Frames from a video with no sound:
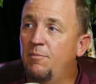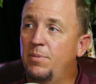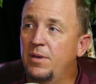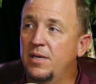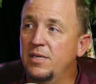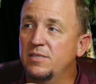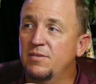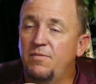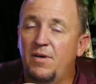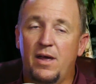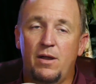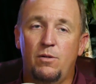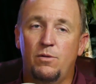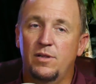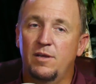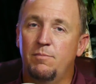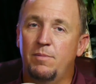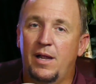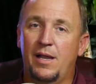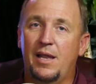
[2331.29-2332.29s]
Because if I don't
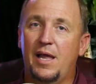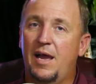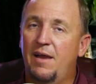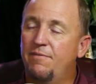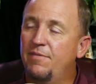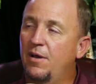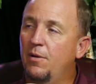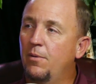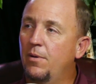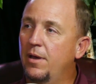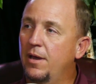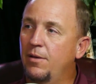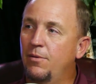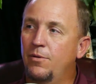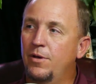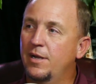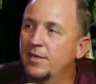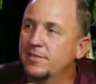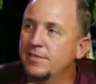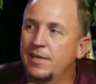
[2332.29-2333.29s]
live my life that way,
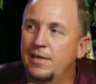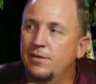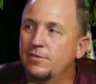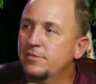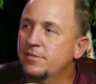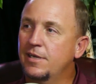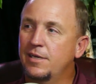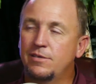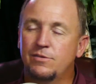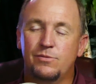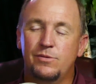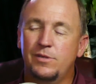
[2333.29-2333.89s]
what I say on stage really